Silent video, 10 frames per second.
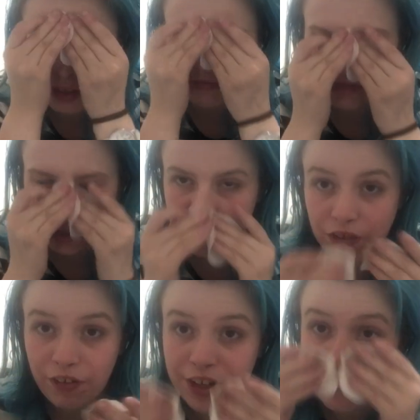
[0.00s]
I might do a
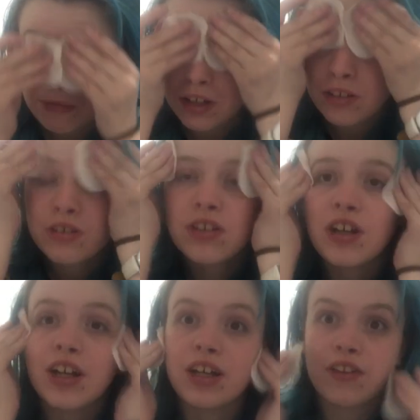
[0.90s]
face mask
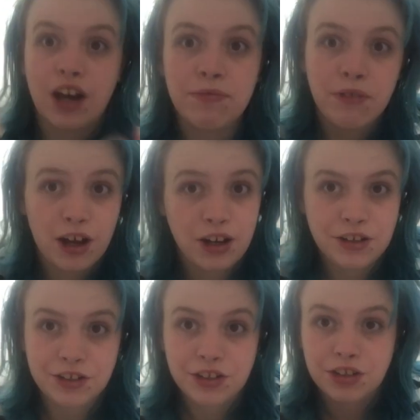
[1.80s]
tonight that I'm not
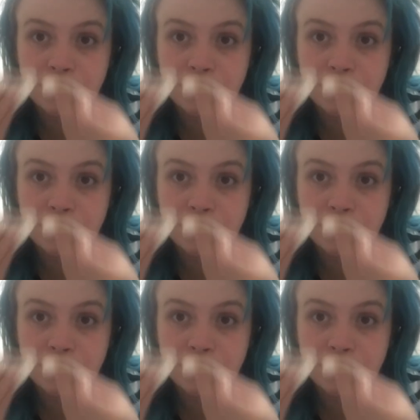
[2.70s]
allergic